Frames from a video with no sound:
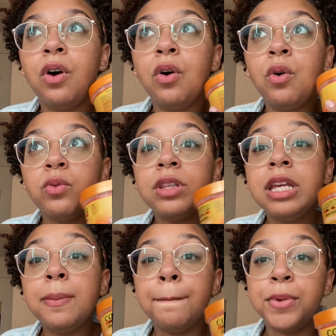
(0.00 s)

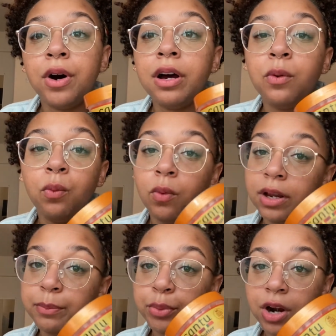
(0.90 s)
only bought
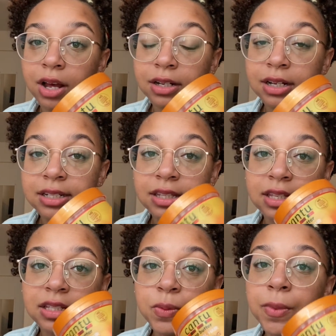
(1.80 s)
1 product
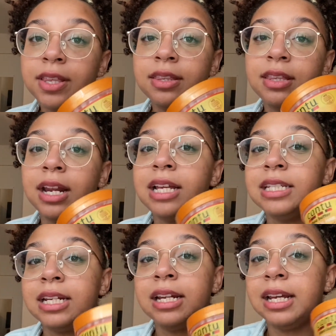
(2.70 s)
this month that I
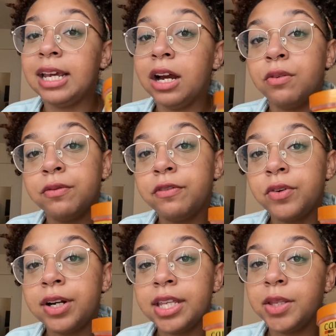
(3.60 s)
didn't account
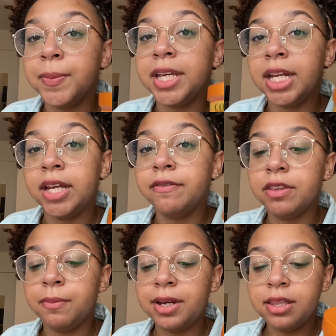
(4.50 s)
for at the beginning of the
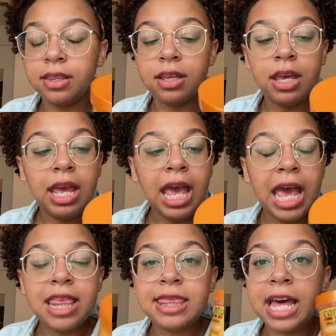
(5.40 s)
month,
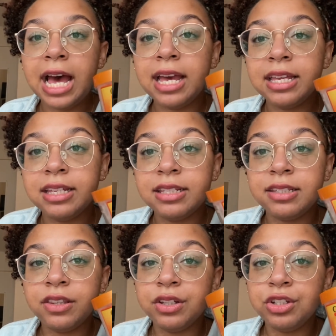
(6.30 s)
and that
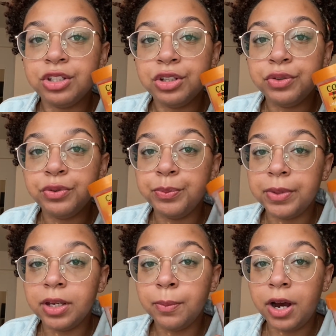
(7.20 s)
is the Dew
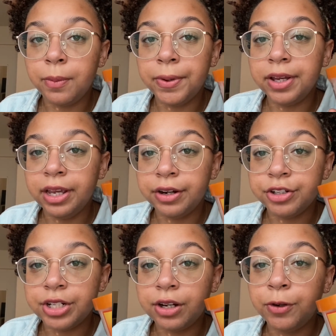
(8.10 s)
Big Papa hair
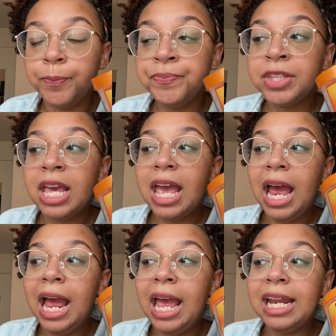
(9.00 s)
gel.
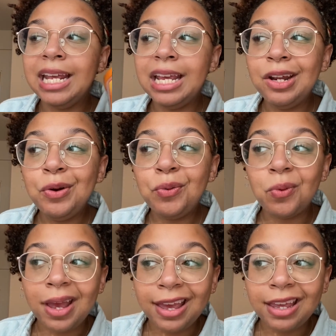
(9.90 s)
And in a
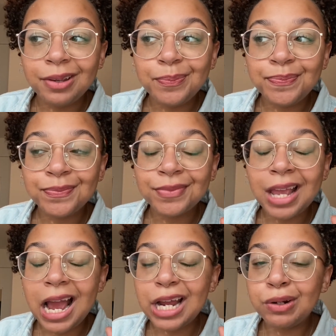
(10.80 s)
way,
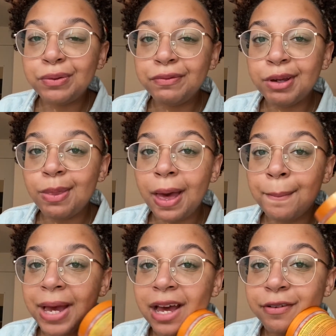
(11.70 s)
I don't feel that
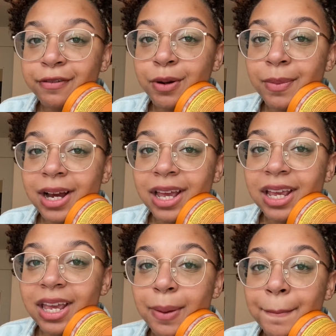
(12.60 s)
bad for buying
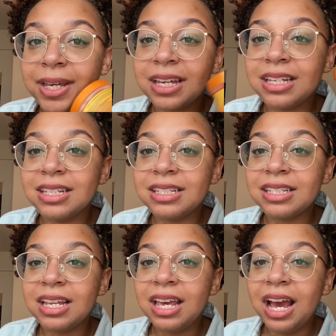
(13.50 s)
it because
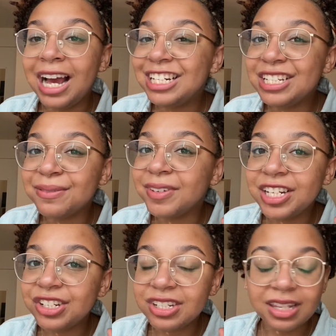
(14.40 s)
I just finished